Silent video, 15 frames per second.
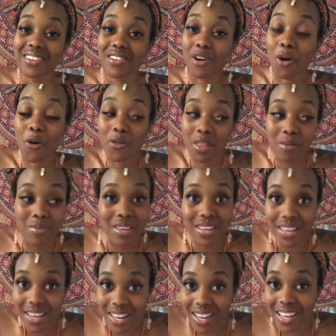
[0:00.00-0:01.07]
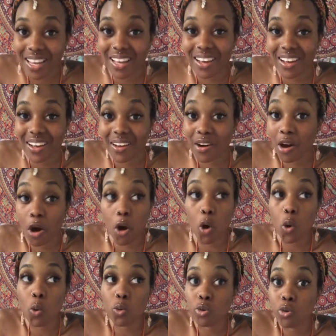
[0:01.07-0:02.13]
You're only beginning a
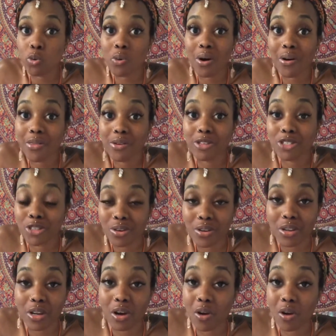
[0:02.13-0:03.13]
whole new other journey,